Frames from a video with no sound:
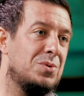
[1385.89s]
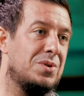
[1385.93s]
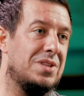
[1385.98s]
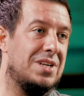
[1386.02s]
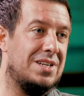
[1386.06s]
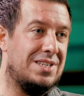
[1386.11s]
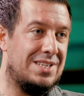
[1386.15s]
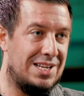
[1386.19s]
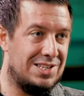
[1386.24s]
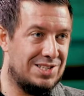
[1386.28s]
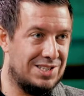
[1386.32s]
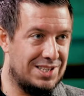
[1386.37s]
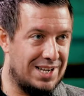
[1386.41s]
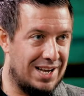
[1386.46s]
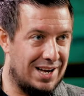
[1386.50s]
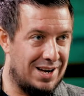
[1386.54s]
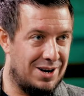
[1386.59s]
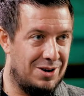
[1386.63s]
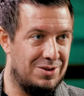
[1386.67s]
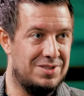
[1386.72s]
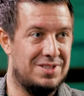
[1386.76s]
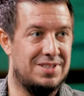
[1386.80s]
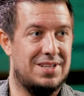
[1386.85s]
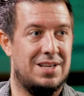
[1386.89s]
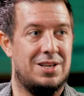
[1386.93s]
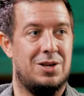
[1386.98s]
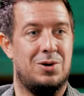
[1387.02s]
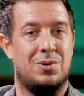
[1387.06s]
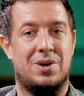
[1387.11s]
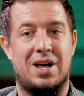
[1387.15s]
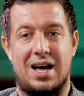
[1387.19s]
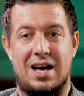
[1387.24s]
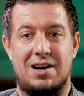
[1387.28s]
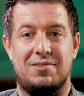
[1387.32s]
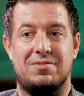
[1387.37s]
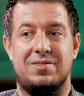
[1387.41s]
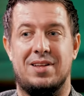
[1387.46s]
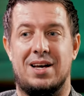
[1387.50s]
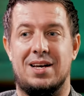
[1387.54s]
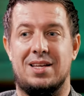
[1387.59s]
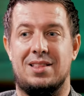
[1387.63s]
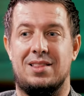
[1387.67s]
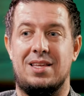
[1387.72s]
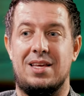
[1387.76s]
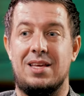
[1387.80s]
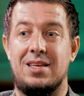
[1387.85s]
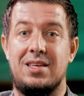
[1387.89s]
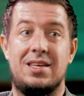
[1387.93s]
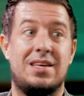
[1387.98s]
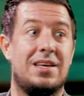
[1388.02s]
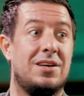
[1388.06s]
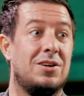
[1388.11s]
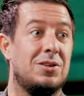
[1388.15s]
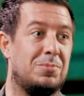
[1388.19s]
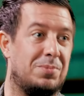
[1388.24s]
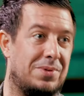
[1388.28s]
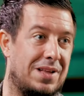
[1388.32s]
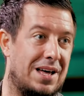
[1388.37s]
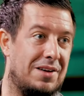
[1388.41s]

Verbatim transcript: with the discounts. Then you'd have like the yield